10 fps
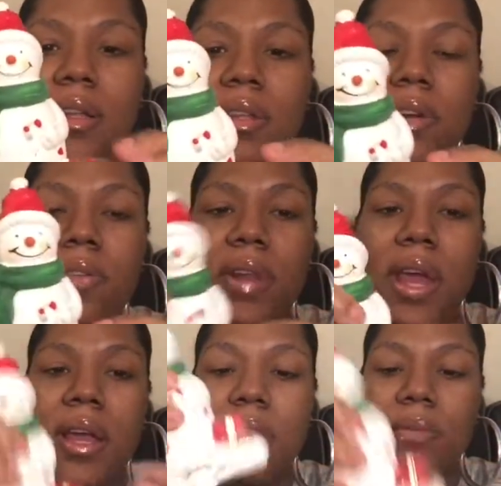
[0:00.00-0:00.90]
They're
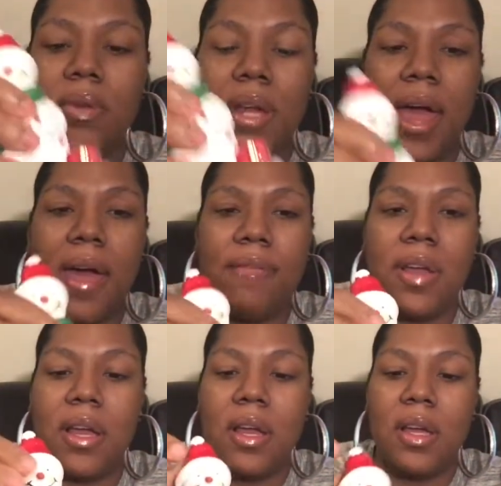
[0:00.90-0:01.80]
like really
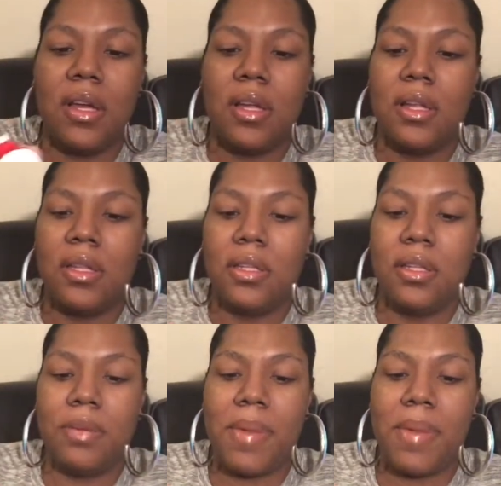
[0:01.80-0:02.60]
heavy. They're